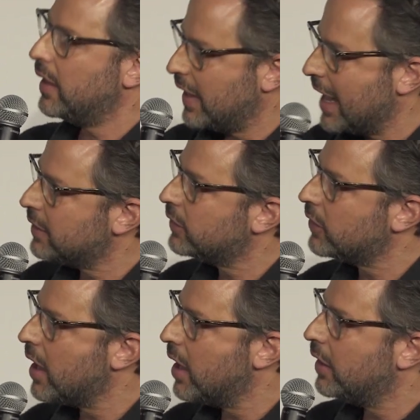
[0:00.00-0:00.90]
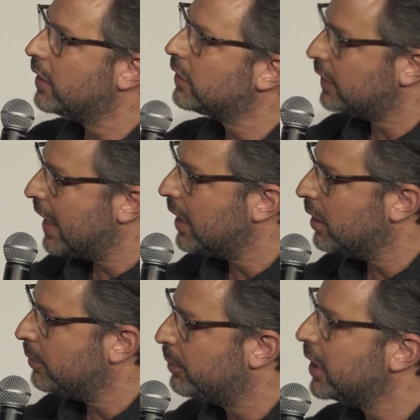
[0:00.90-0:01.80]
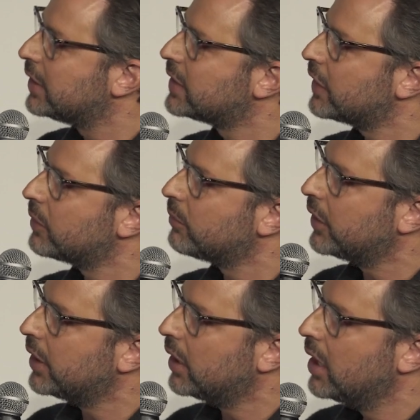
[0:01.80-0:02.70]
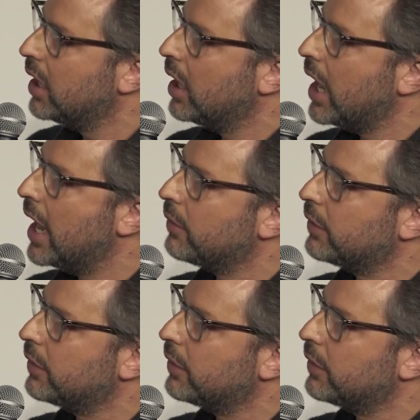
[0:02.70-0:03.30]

that's that. But it doesn't really. I